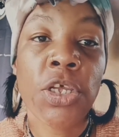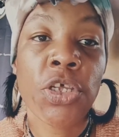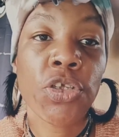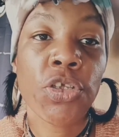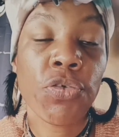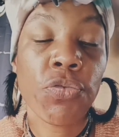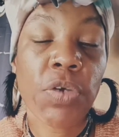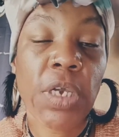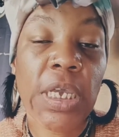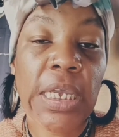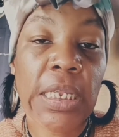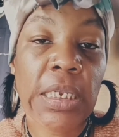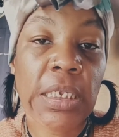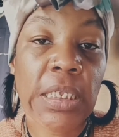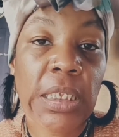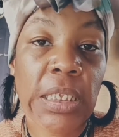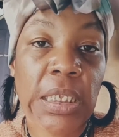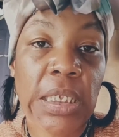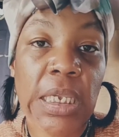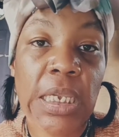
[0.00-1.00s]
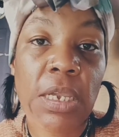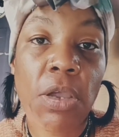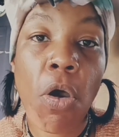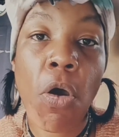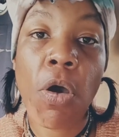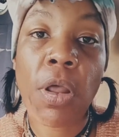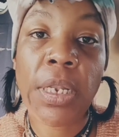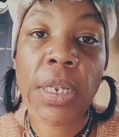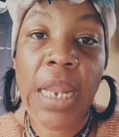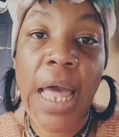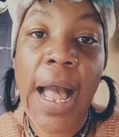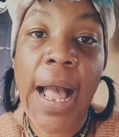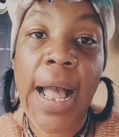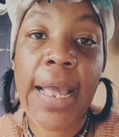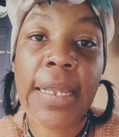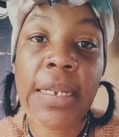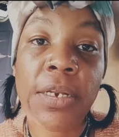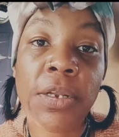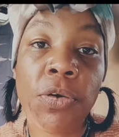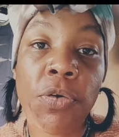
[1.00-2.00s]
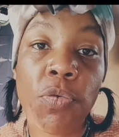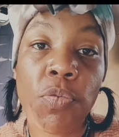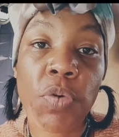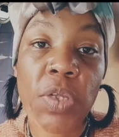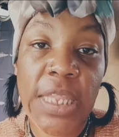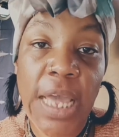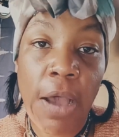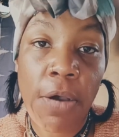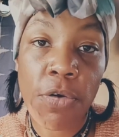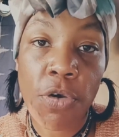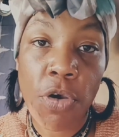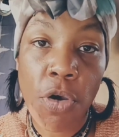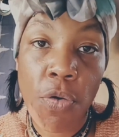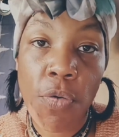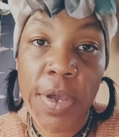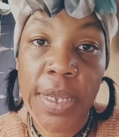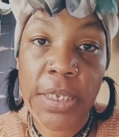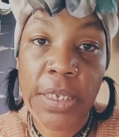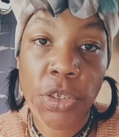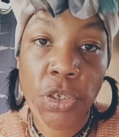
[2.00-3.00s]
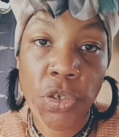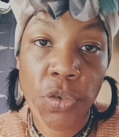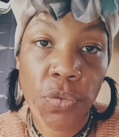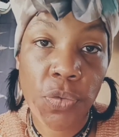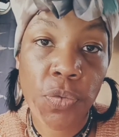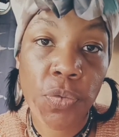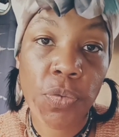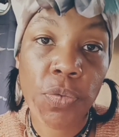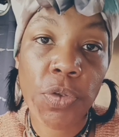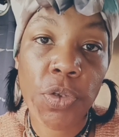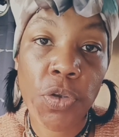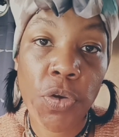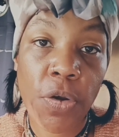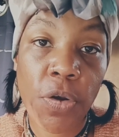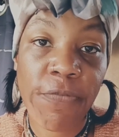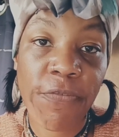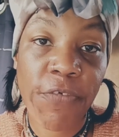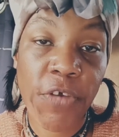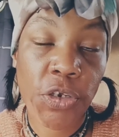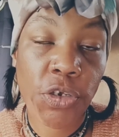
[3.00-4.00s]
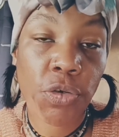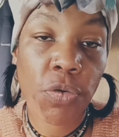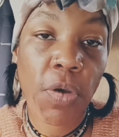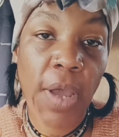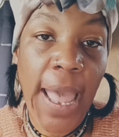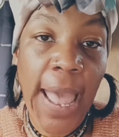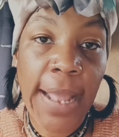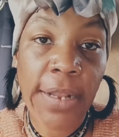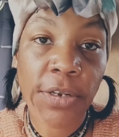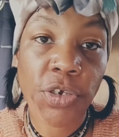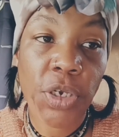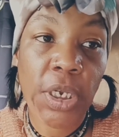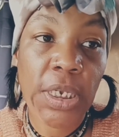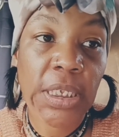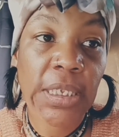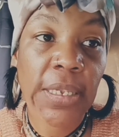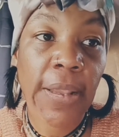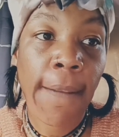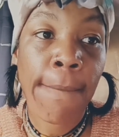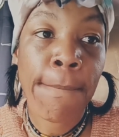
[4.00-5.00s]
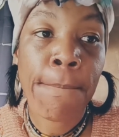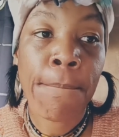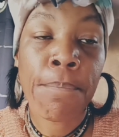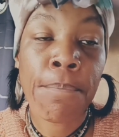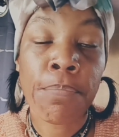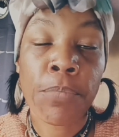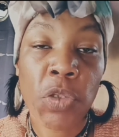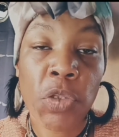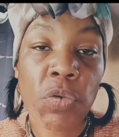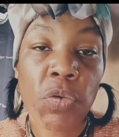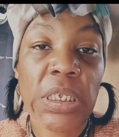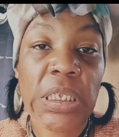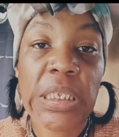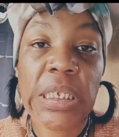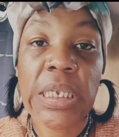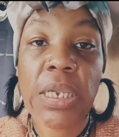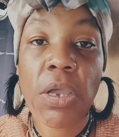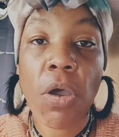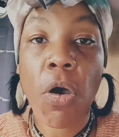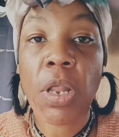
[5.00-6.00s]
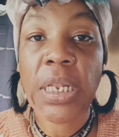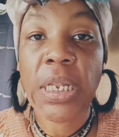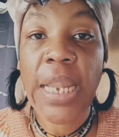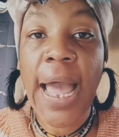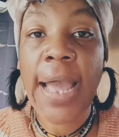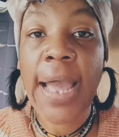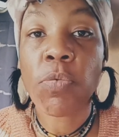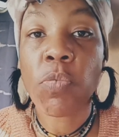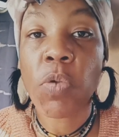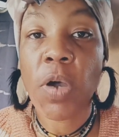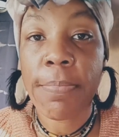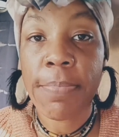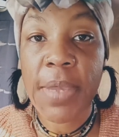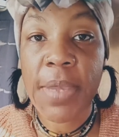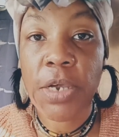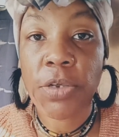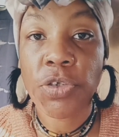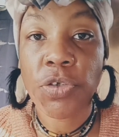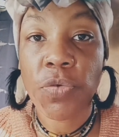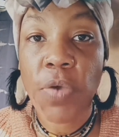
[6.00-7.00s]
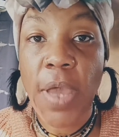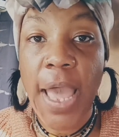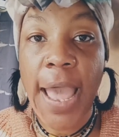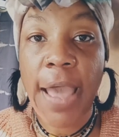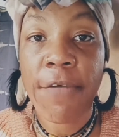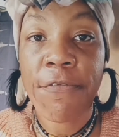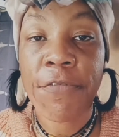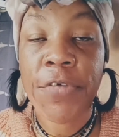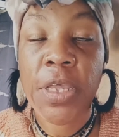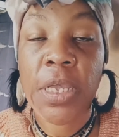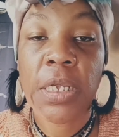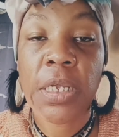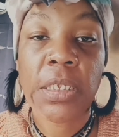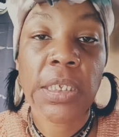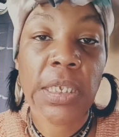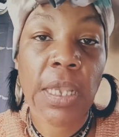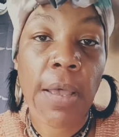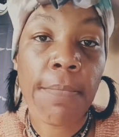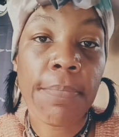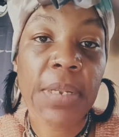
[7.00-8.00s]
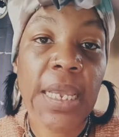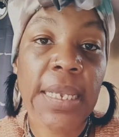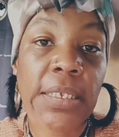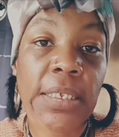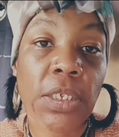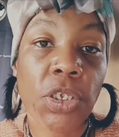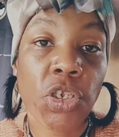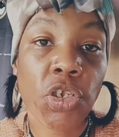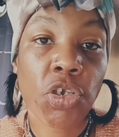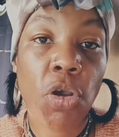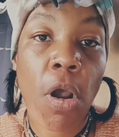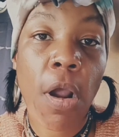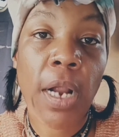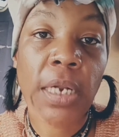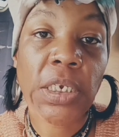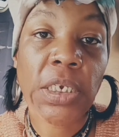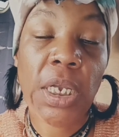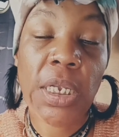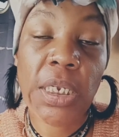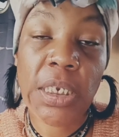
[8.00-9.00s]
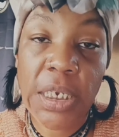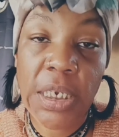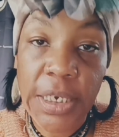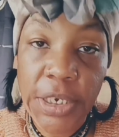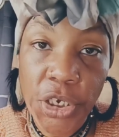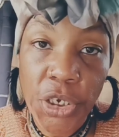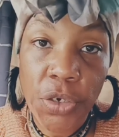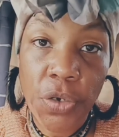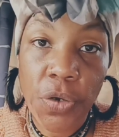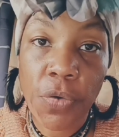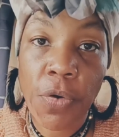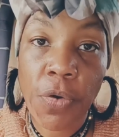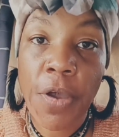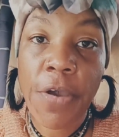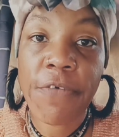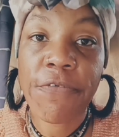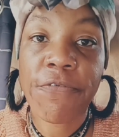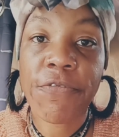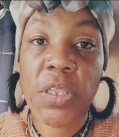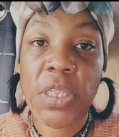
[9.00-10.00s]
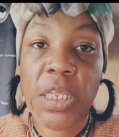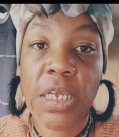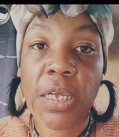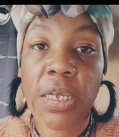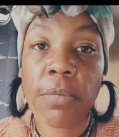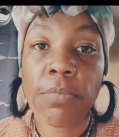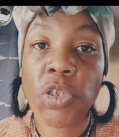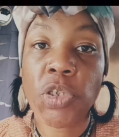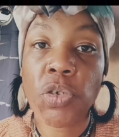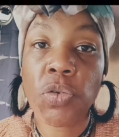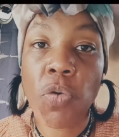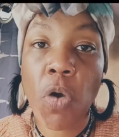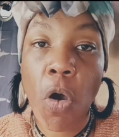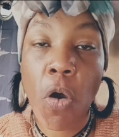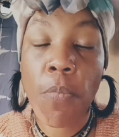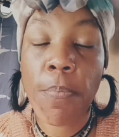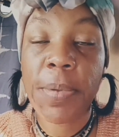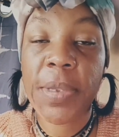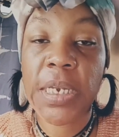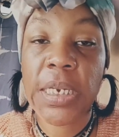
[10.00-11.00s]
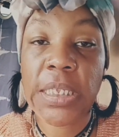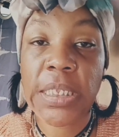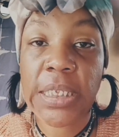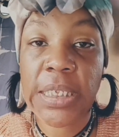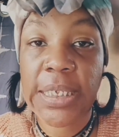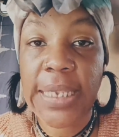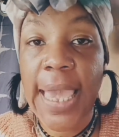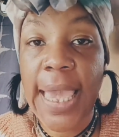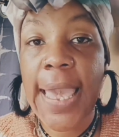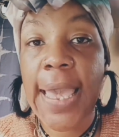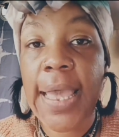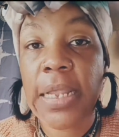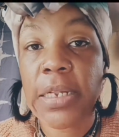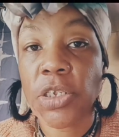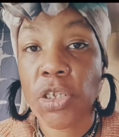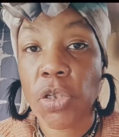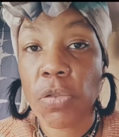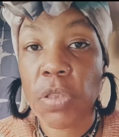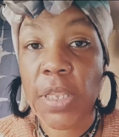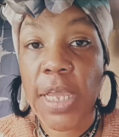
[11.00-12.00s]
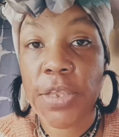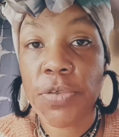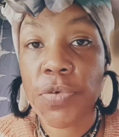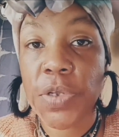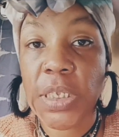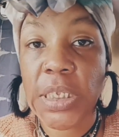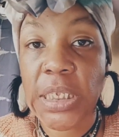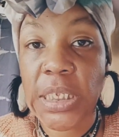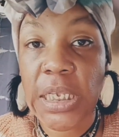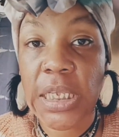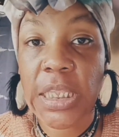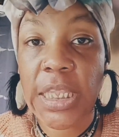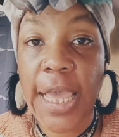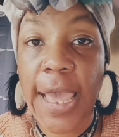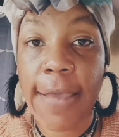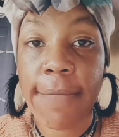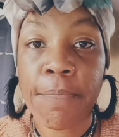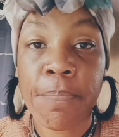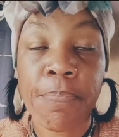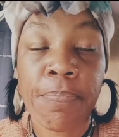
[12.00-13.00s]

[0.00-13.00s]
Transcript: you can see online without going to your virtual address. You can see online what mail you have. Some places charge additional for them to open and scan so that you can see that.